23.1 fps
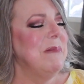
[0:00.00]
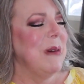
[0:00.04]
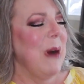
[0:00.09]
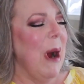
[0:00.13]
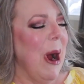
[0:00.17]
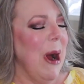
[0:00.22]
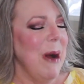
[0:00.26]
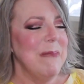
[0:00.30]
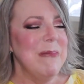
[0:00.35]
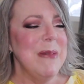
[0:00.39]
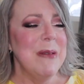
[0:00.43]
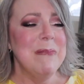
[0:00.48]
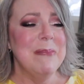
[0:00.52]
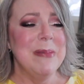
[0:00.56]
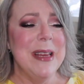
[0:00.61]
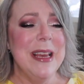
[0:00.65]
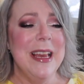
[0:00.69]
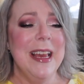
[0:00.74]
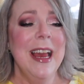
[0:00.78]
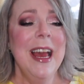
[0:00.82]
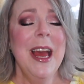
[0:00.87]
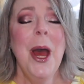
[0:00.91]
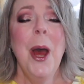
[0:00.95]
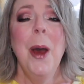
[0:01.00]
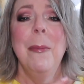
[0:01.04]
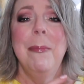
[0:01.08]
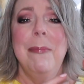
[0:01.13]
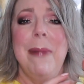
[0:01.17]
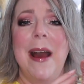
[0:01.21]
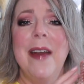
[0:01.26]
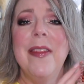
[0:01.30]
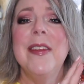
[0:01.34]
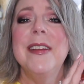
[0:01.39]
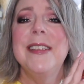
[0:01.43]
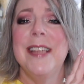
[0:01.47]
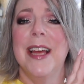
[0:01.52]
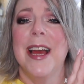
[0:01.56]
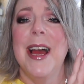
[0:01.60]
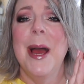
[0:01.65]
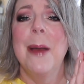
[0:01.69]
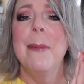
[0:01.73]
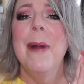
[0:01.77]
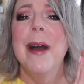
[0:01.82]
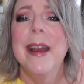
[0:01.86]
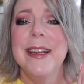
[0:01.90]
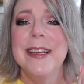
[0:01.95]
probably by the
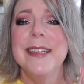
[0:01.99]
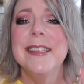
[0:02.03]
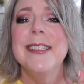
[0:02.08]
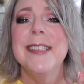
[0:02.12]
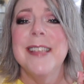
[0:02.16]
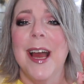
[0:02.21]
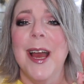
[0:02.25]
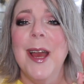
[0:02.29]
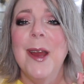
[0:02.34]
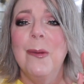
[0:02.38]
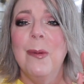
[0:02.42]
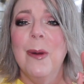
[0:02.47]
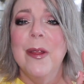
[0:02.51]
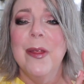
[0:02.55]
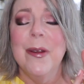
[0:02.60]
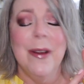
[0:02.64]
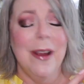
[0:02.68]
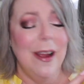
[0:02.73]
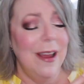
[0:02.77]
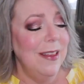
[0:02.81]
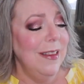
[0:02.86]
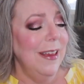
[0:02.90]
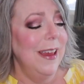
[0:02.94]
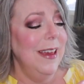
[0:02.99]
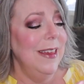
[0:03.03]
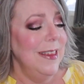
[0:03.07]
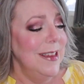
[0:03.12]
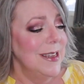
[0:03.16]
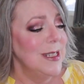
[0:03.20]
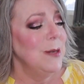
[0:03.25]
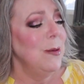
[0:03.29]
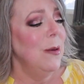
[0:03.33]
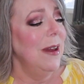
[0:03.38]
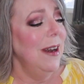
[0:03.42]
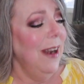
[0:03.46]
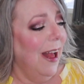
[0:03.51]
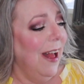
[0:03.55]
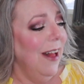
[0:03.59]
time I decide whether I like this one,